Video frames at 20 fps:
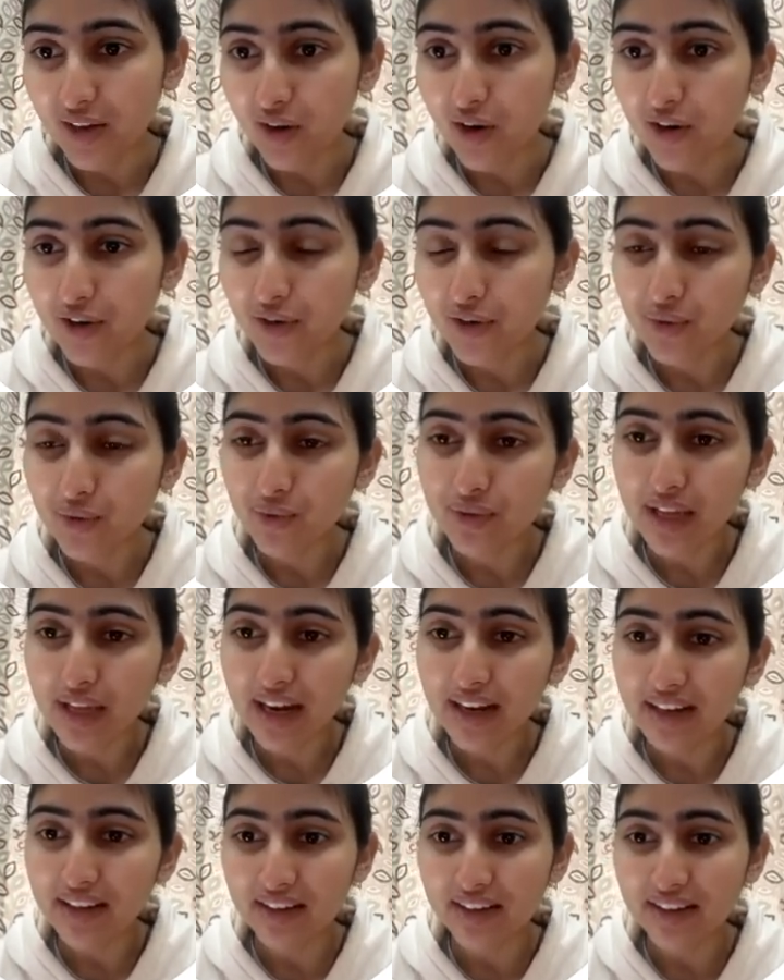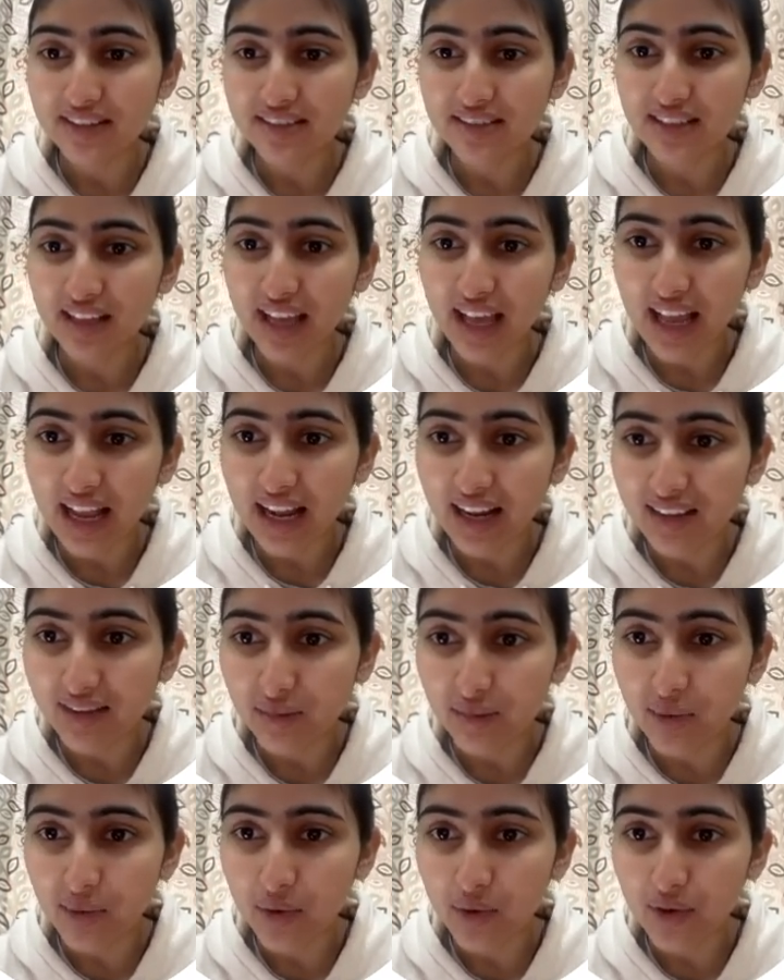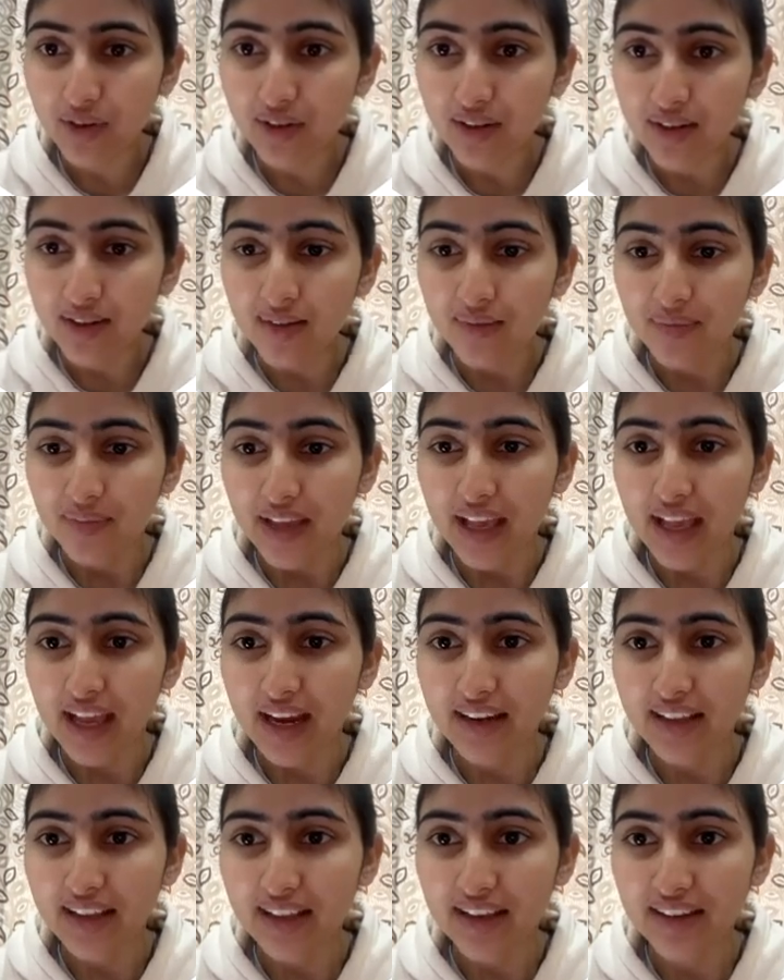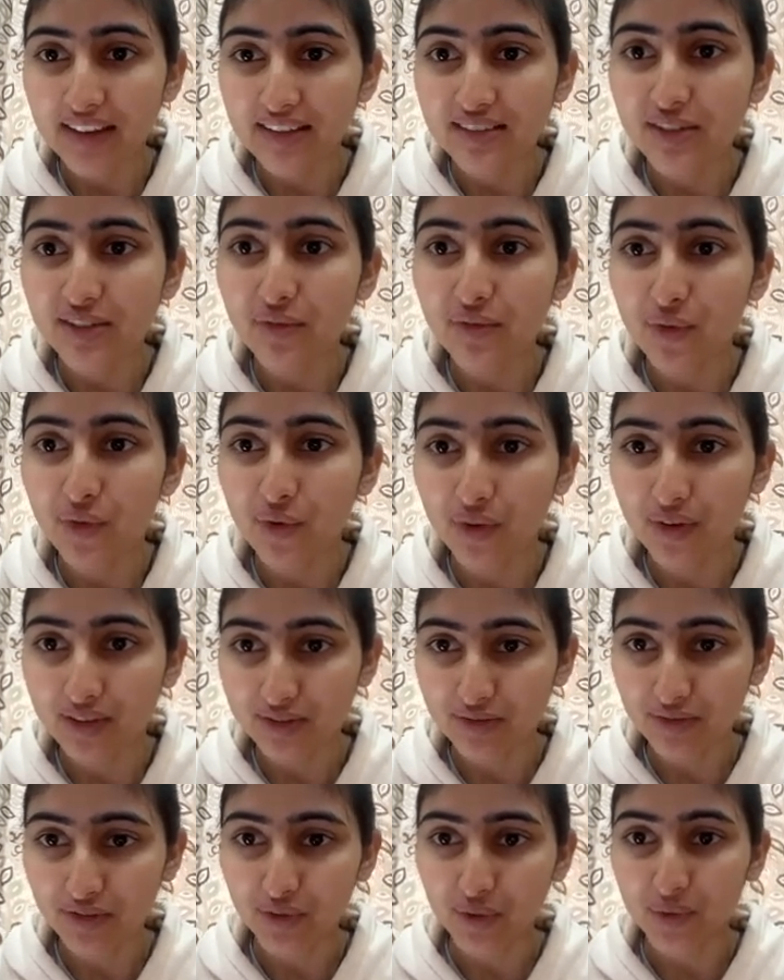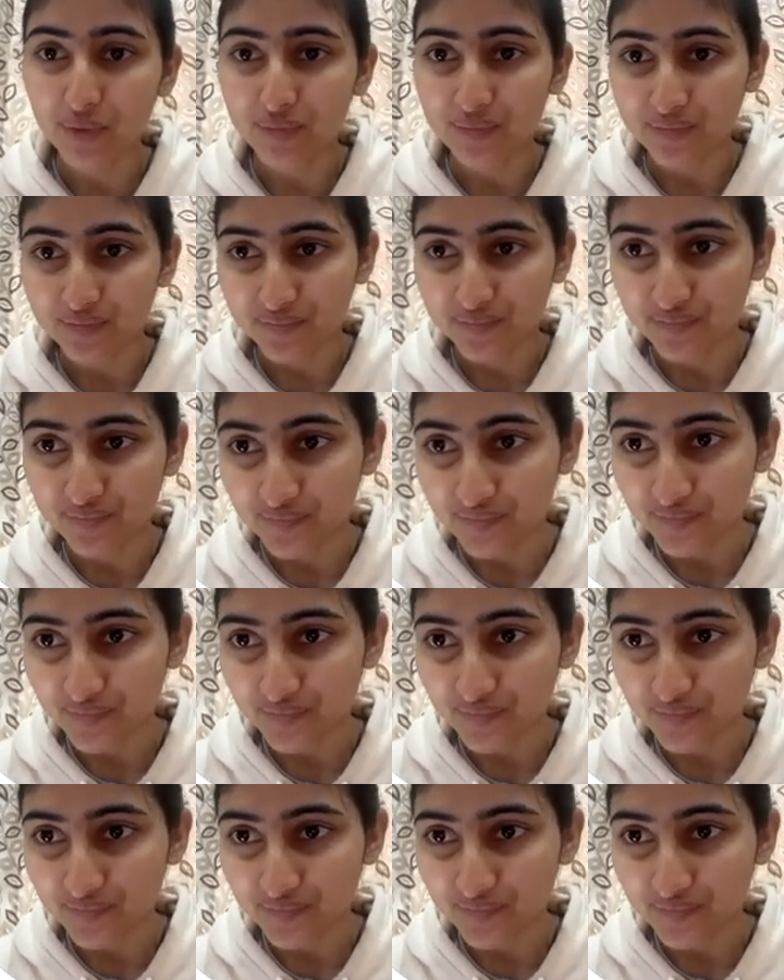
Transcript: And according to that, here is the health board and here is the focus view.